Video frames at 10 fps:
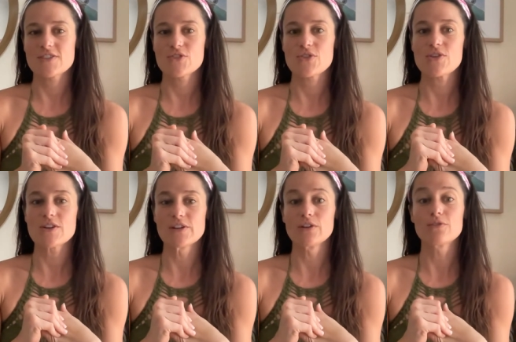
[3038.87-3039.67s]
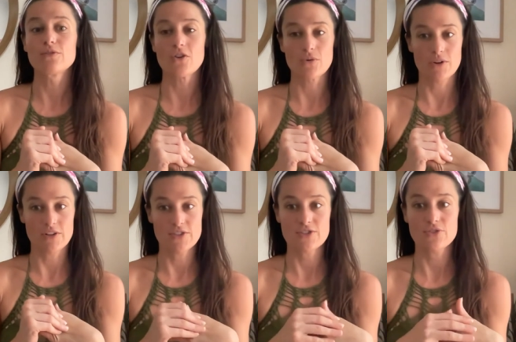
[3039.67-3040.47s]
so that you can look
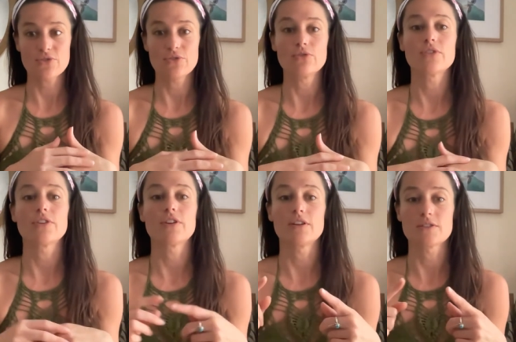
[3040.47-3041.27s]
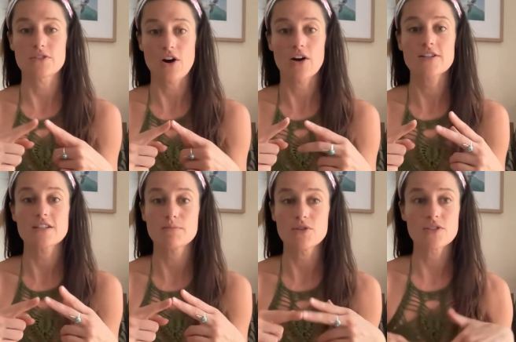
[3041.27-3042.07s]
forward to the
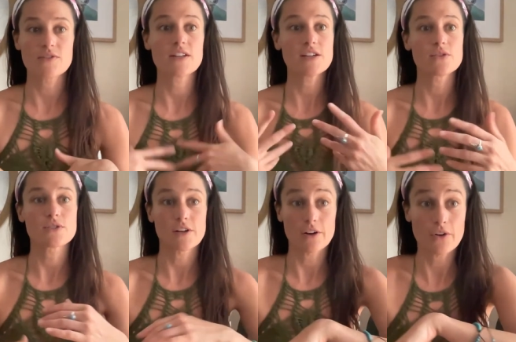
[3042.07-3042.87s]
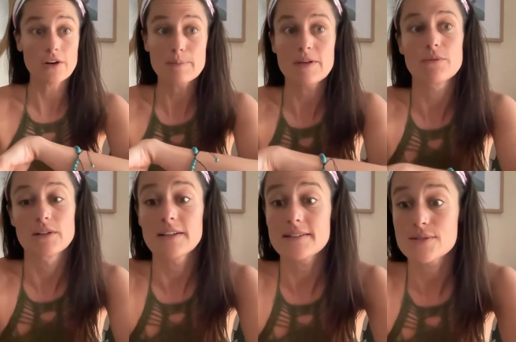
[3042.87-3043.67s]
songs and music videos that are going to be
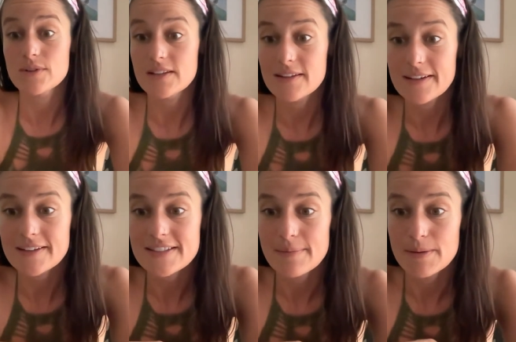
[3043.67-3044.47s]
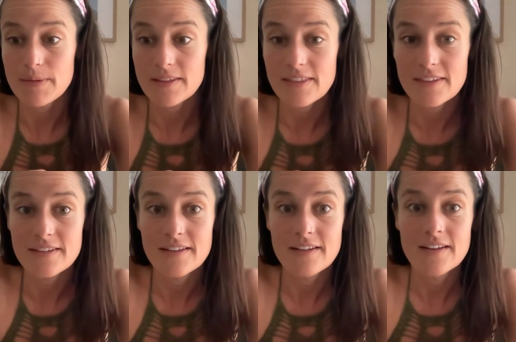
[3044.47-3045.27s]
released within the next coming
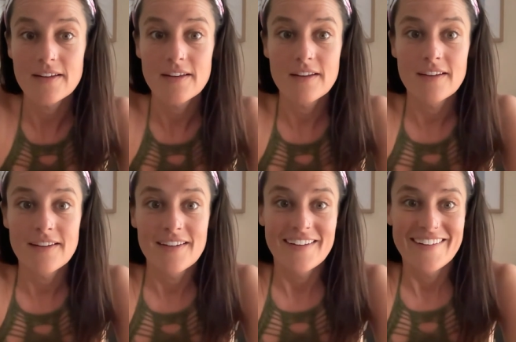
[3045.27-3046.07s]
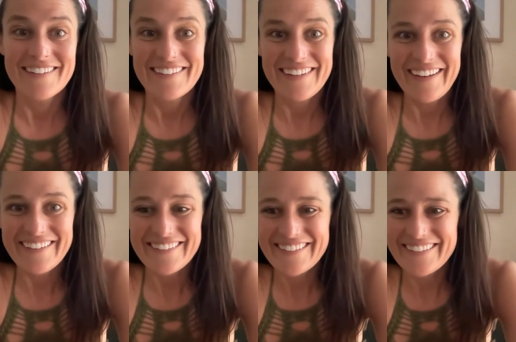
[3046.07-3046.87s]
month. Yeah.